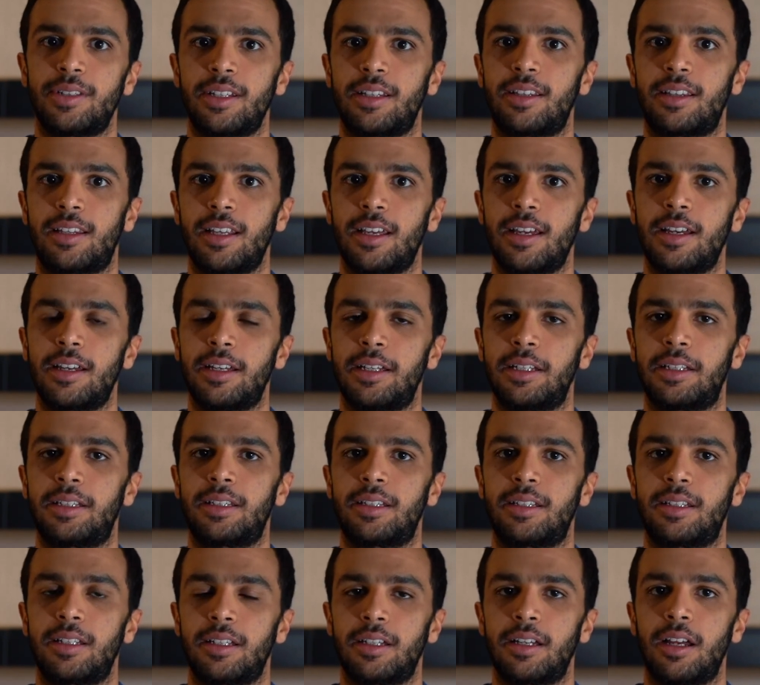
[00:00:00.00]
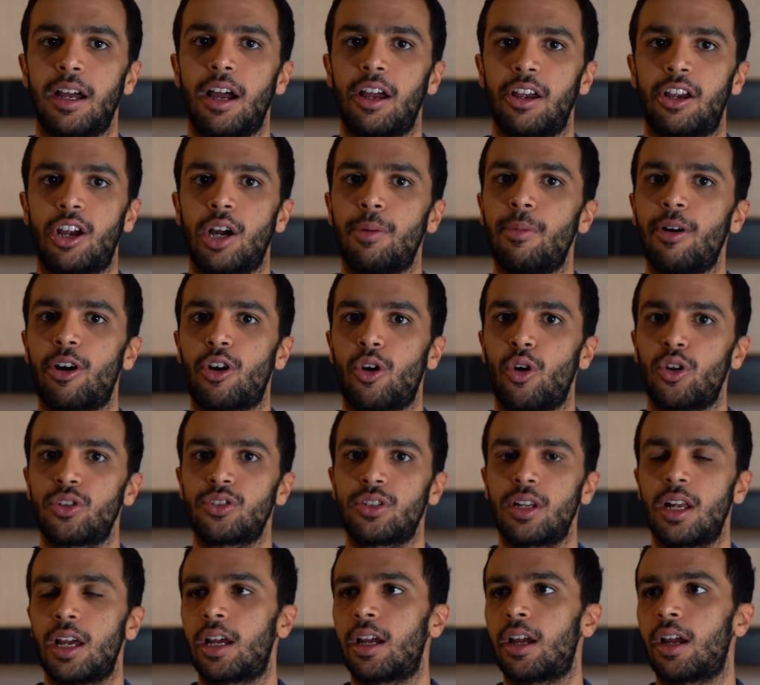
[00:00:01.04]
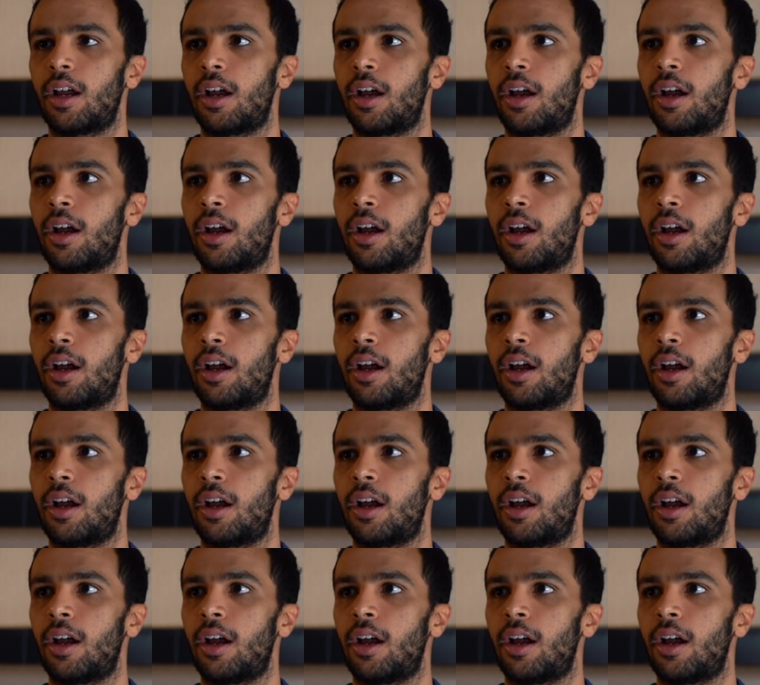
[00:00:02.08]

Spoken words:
I come across like